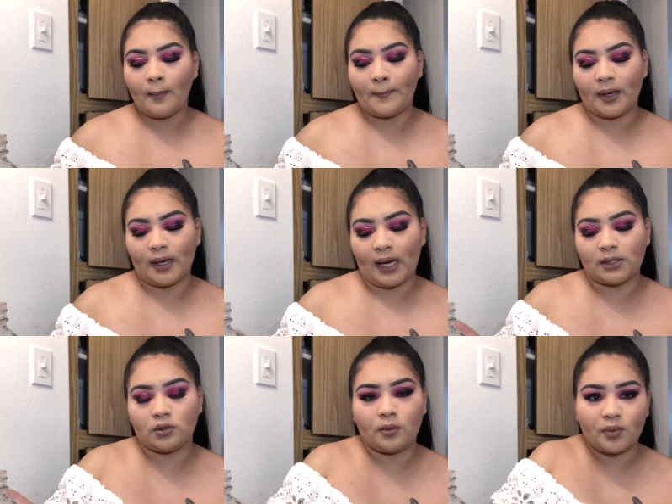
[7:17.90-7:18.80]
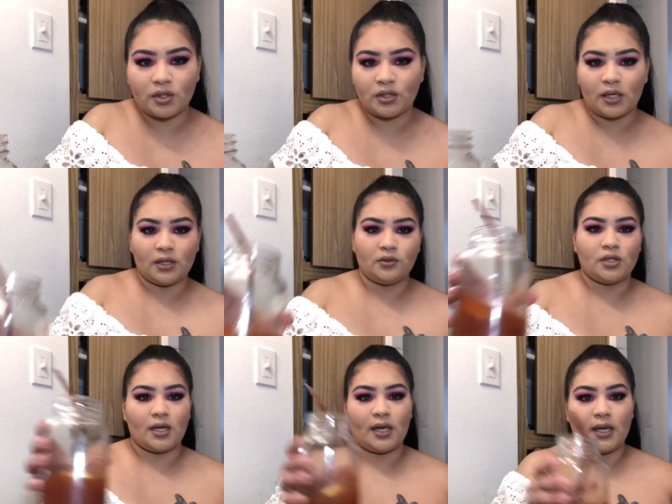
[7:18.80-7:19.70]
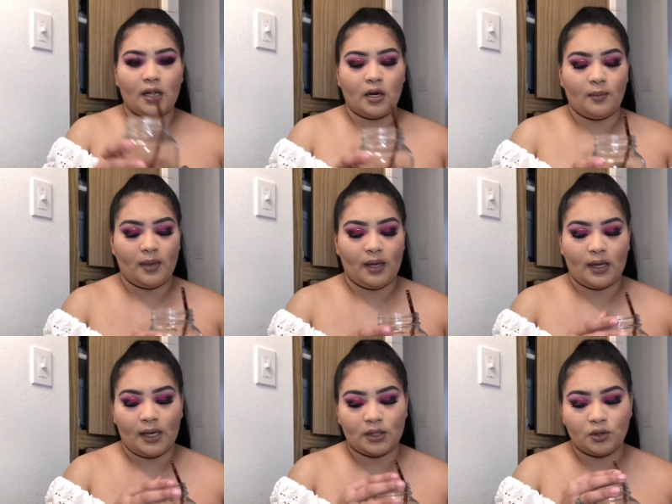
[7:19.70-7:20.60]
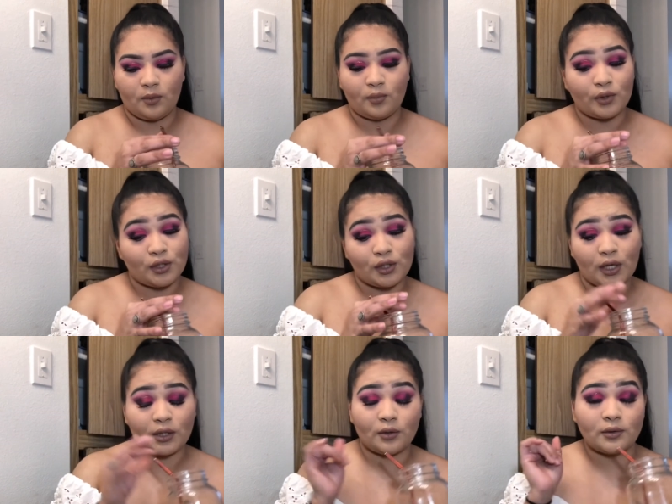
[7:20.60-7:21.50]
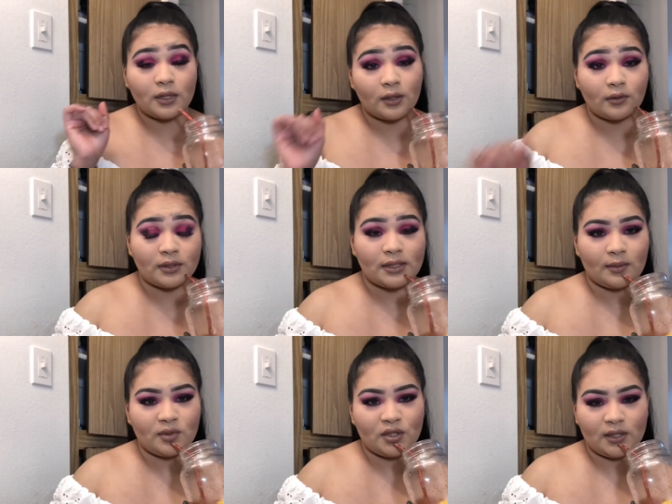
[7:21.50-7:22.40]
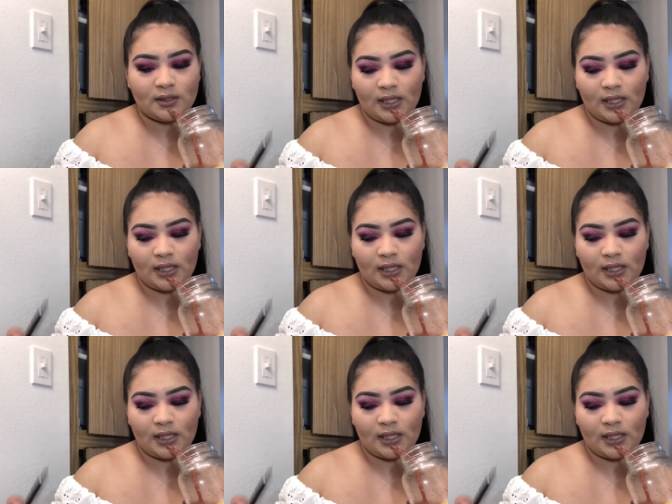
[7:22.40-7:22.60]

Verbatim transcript: But I do appreciate you checking in on me, and I do appreciate those little assumptions.